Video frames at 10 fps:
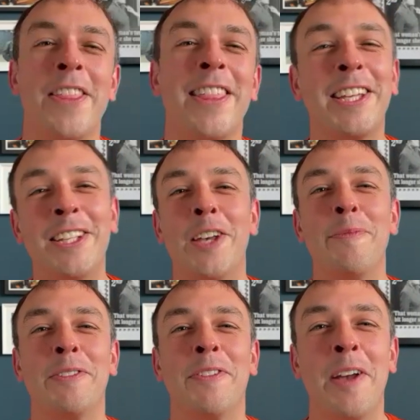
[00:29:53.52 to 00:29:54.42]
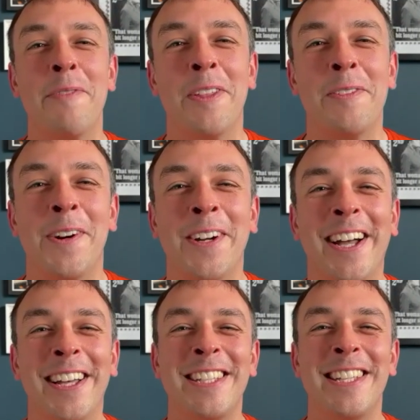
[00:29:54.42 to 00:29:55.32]
thank you so much for coming on the
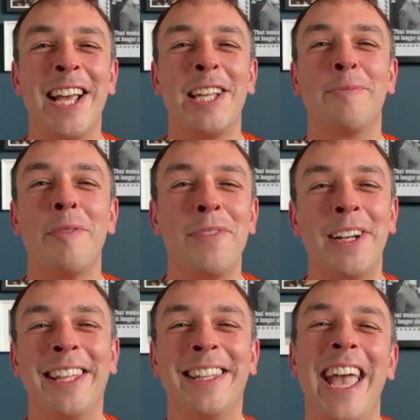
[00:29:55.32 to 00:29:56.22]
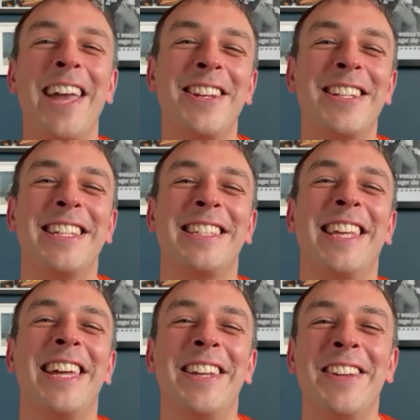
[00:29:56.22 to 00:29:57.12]
podcast today. It's been brilliant getting under your
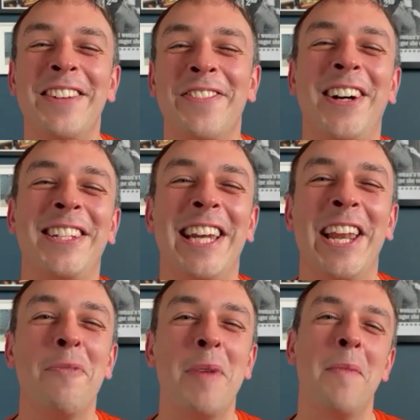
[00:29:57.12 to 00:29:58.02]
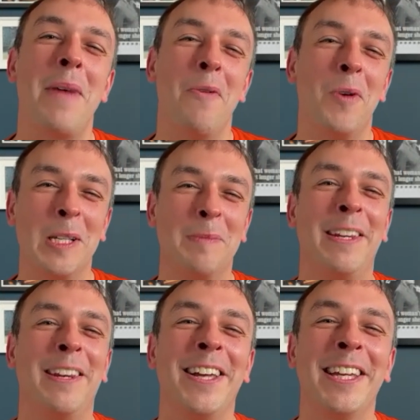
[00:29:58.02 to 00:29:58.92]
skin and finding a little bit about what it's
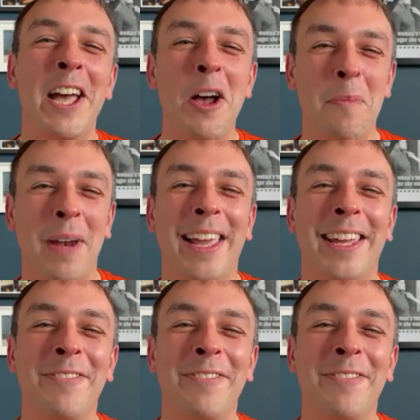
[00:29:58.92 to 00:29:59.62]
been like playing